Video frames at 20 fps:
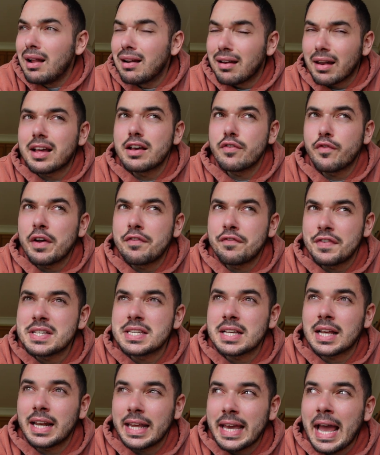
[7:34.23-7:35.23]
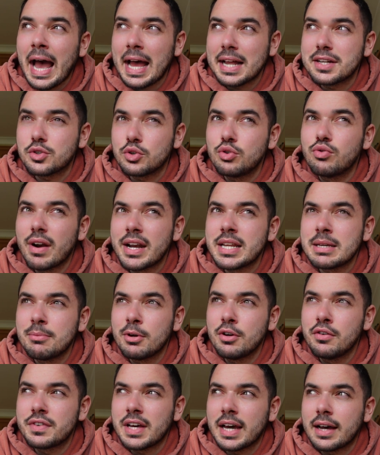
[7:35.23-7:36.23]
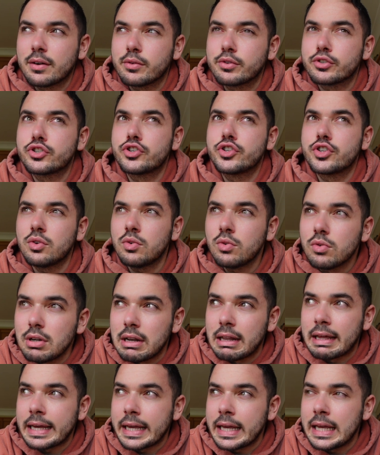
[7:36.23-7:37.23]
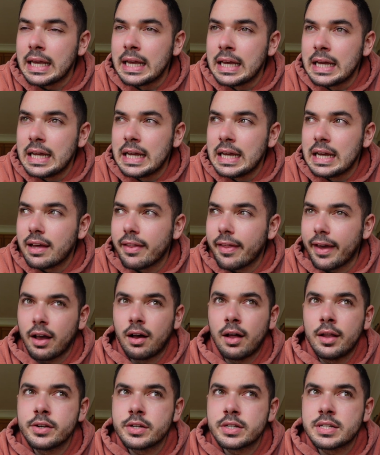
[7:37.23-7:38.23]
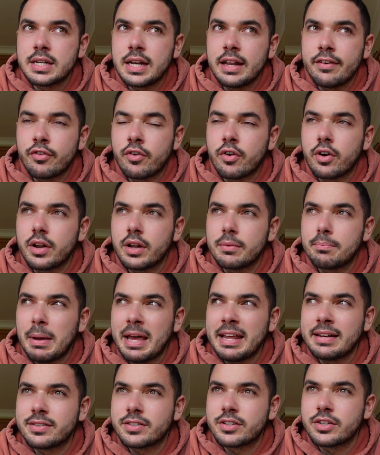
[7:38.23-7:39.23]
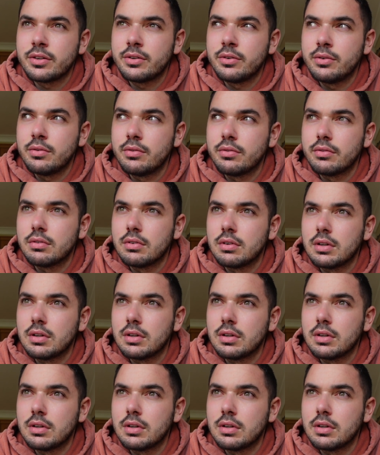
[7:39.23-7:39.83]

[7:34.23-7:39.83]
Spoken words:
like, if I physically had already moved out, surely they can't just deliver a bed to